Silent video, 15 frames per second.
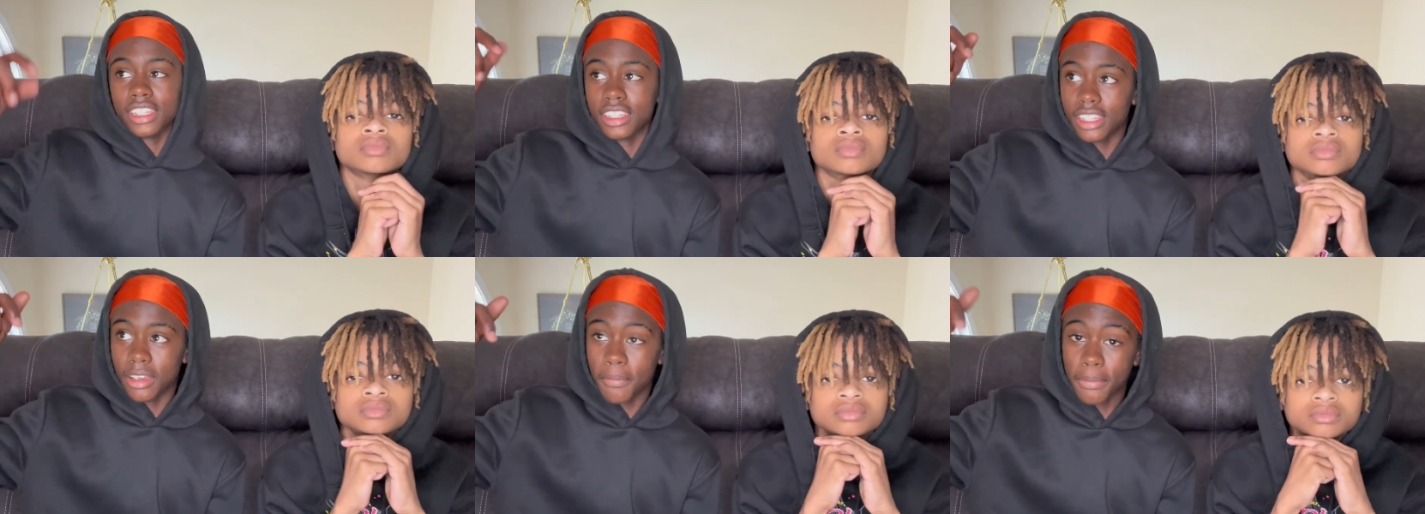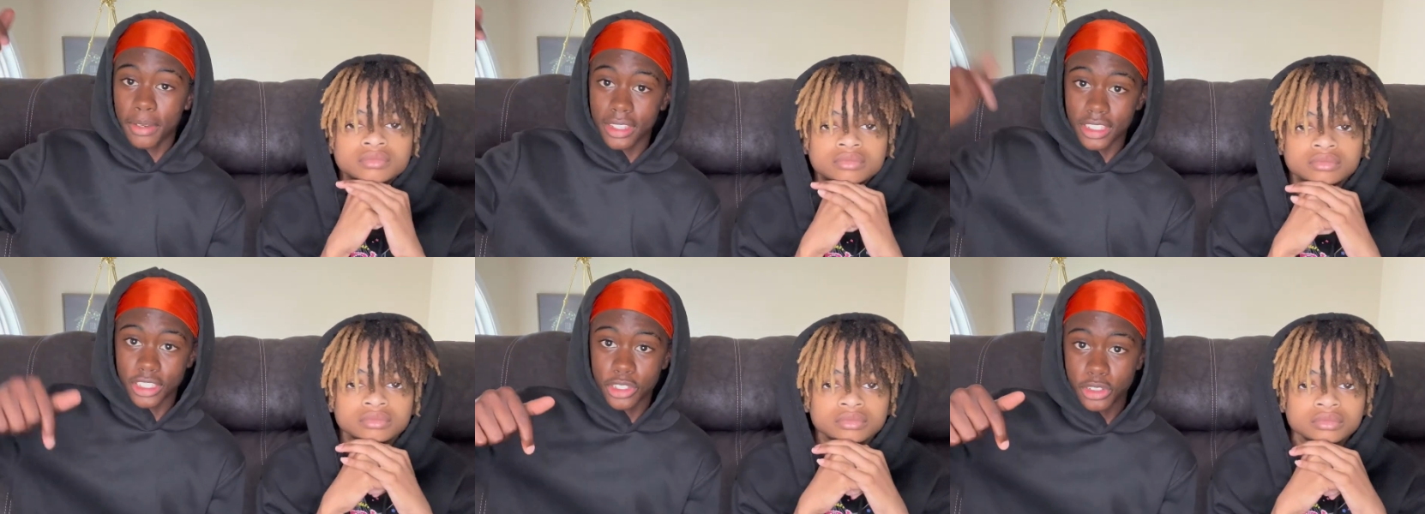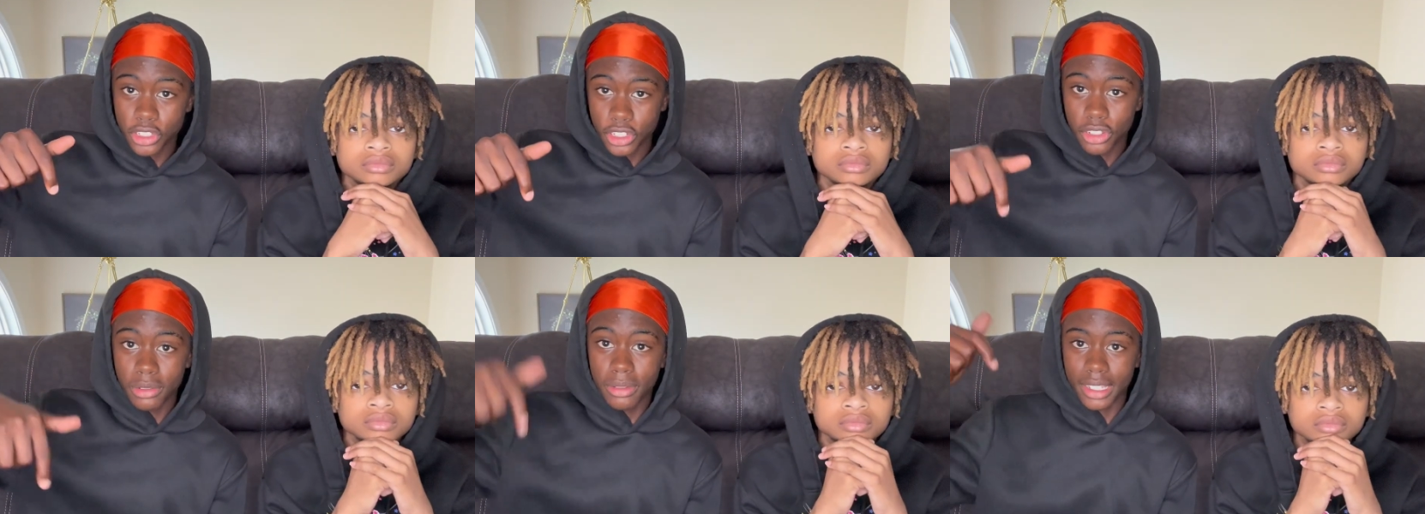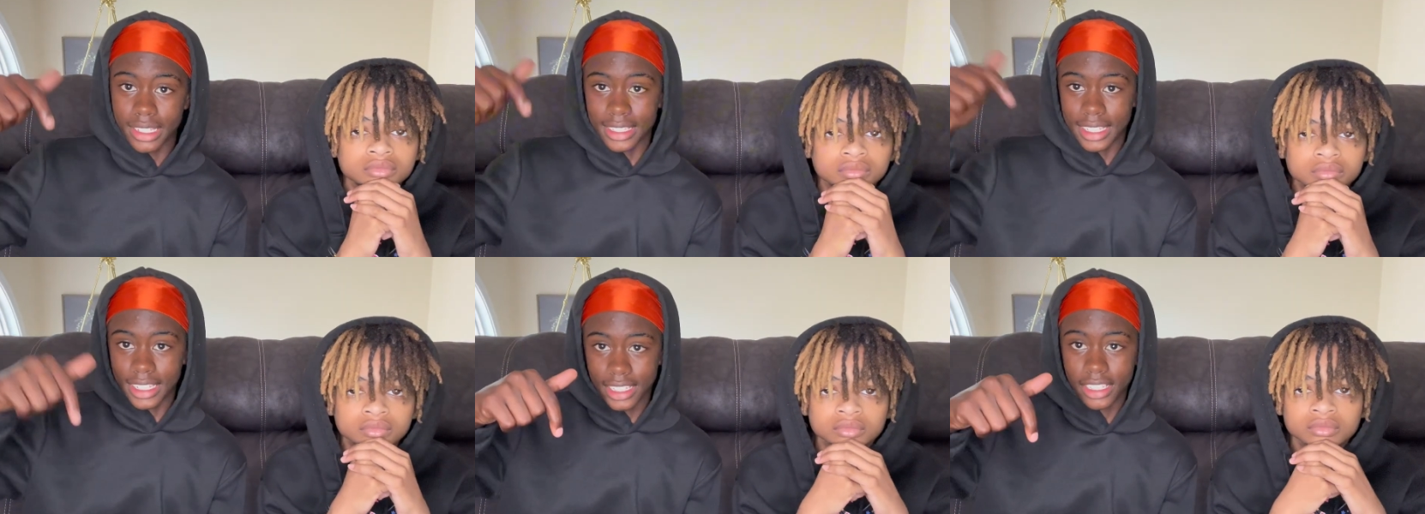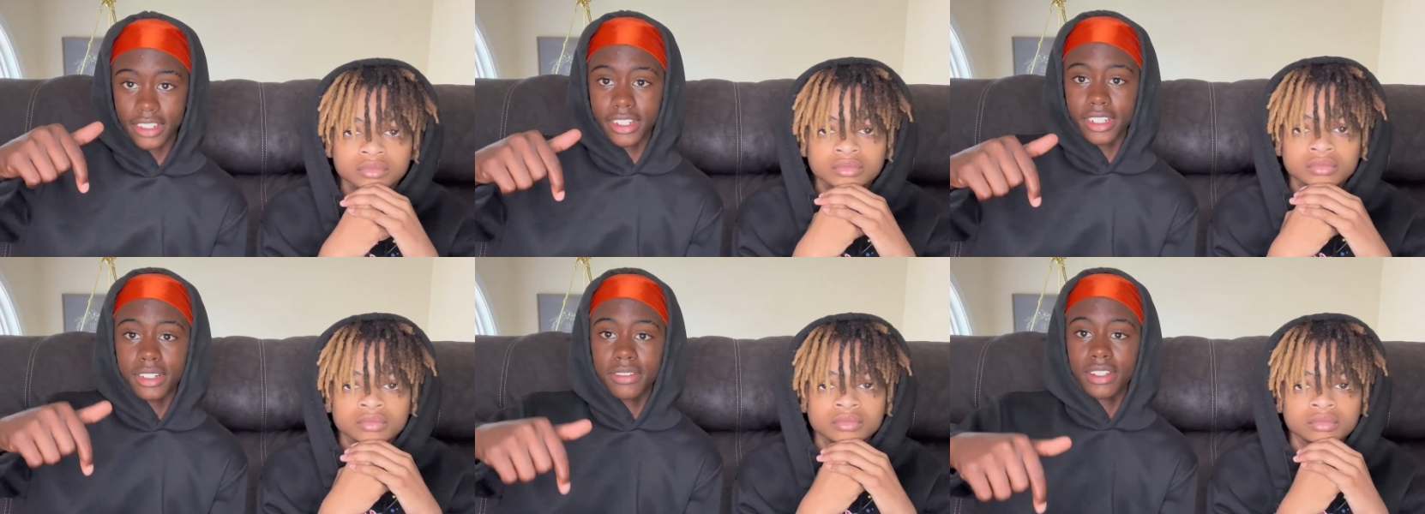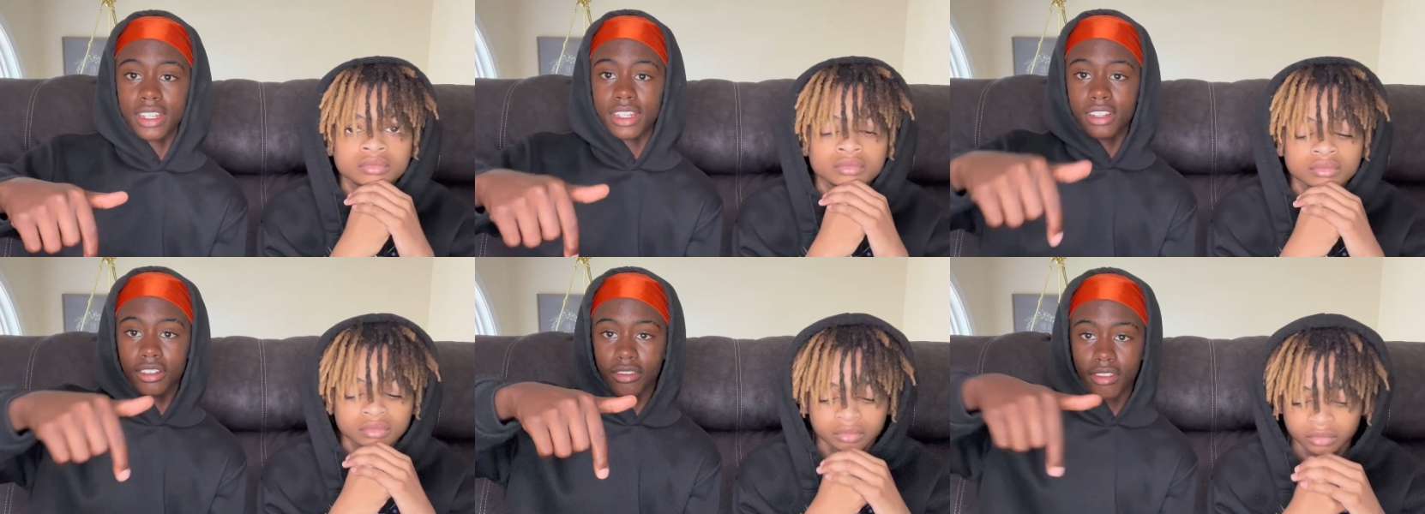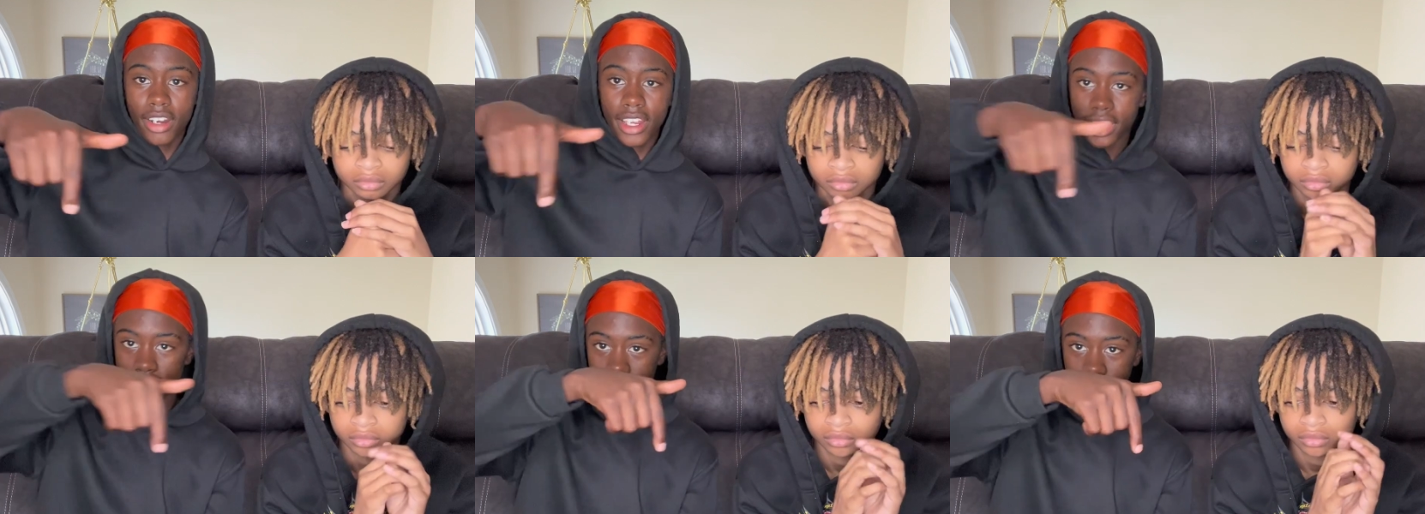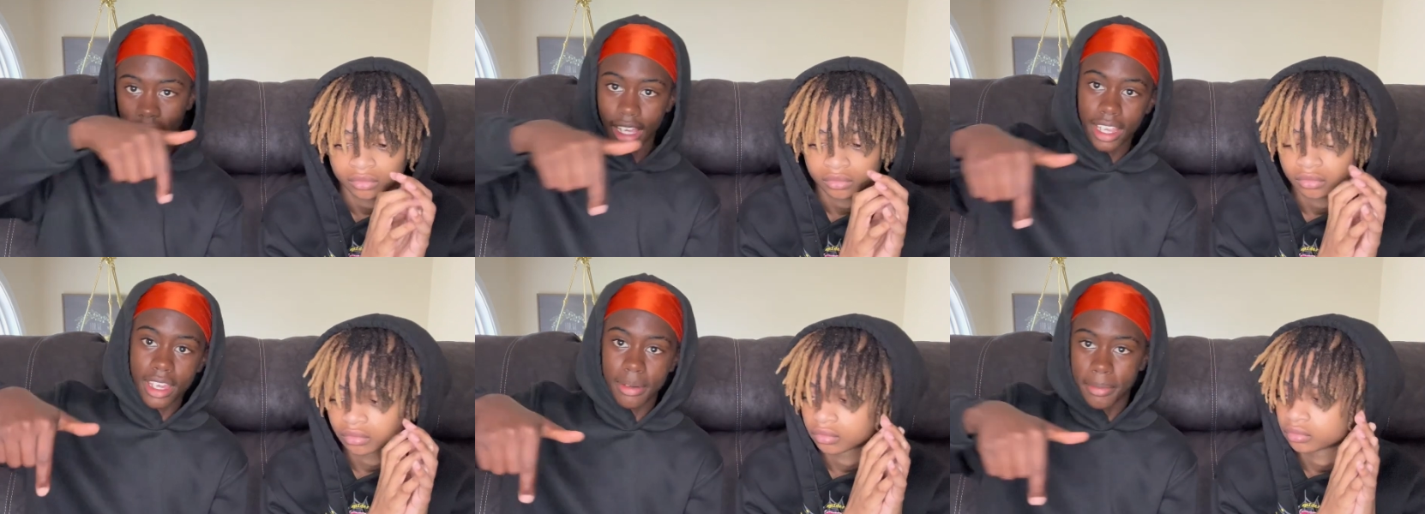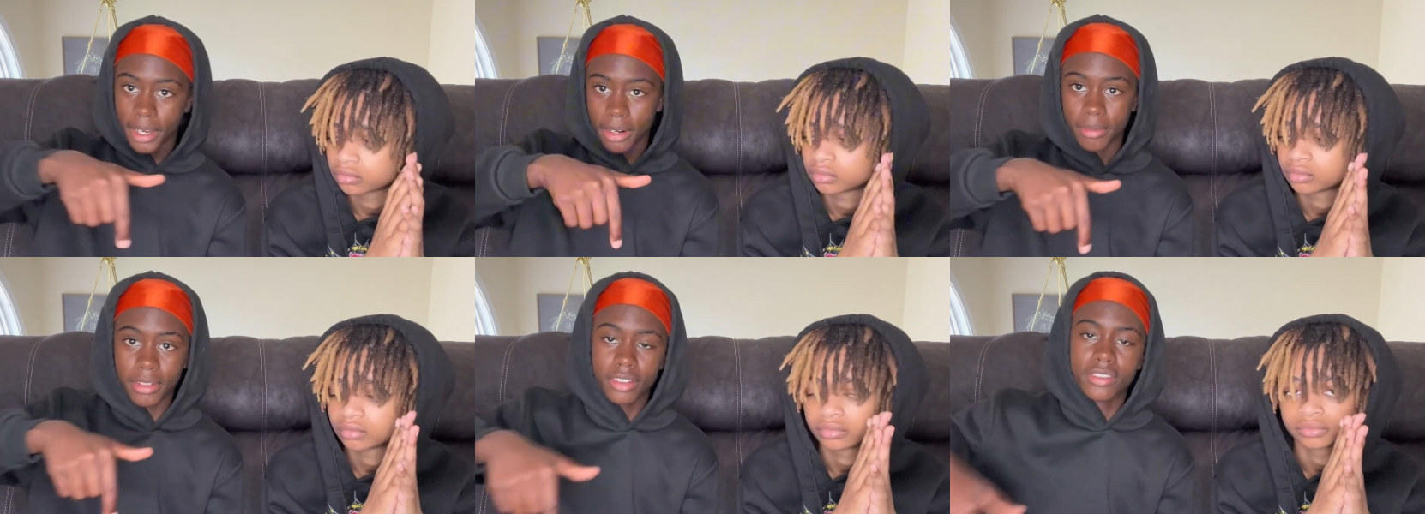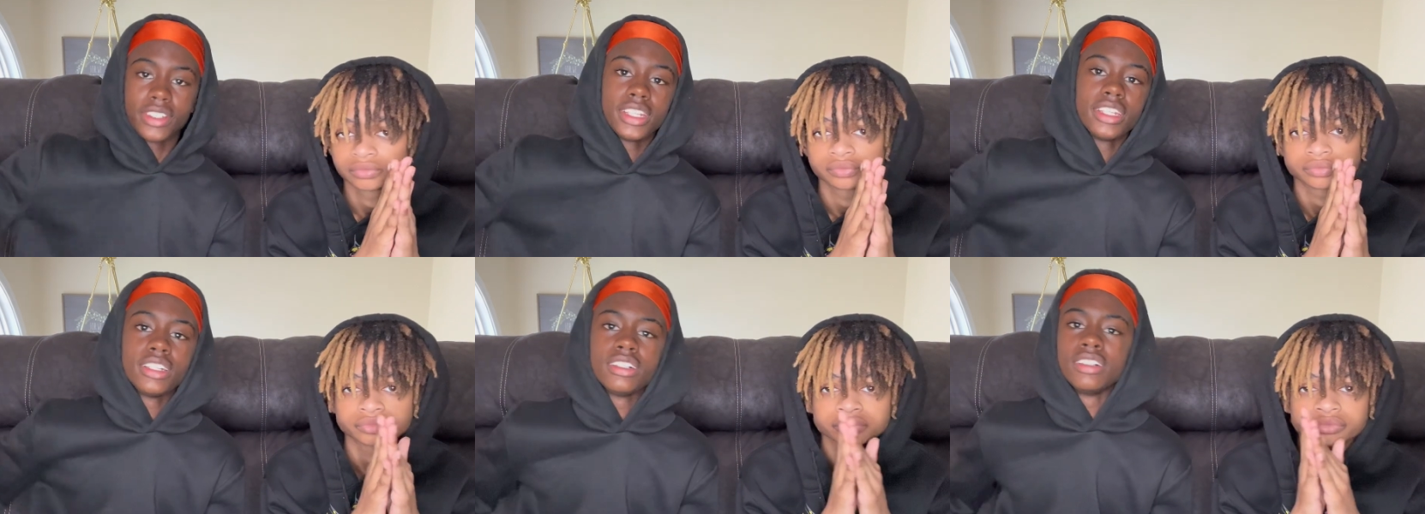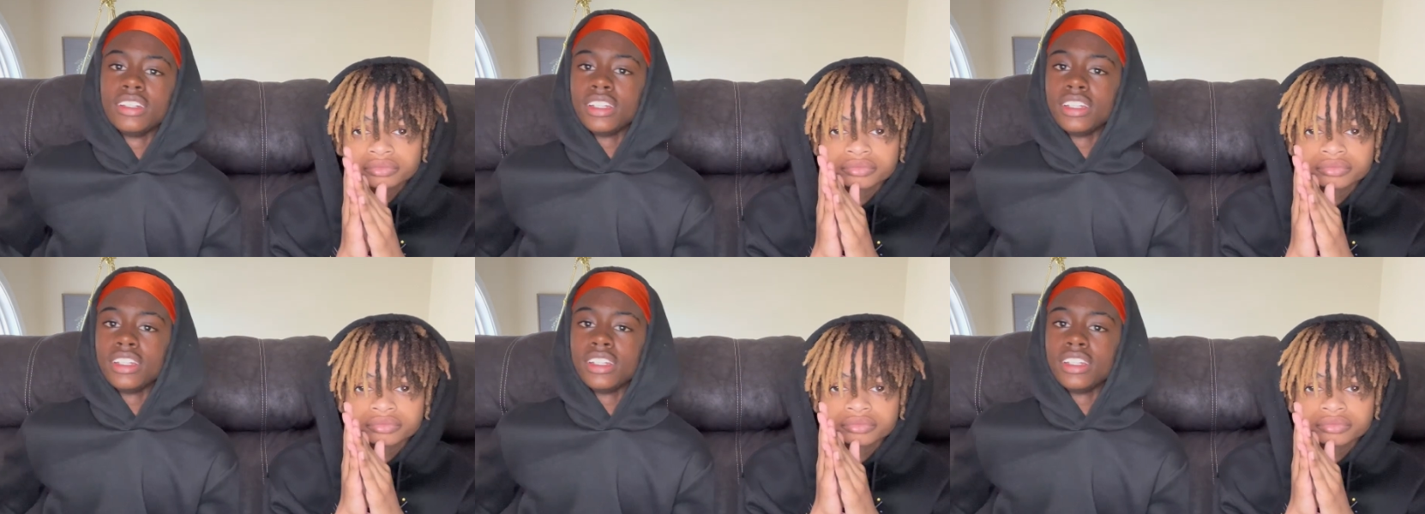Speaker 1: I'm gonna put his YouTube and his Instagram right here, like at the bottom of the video.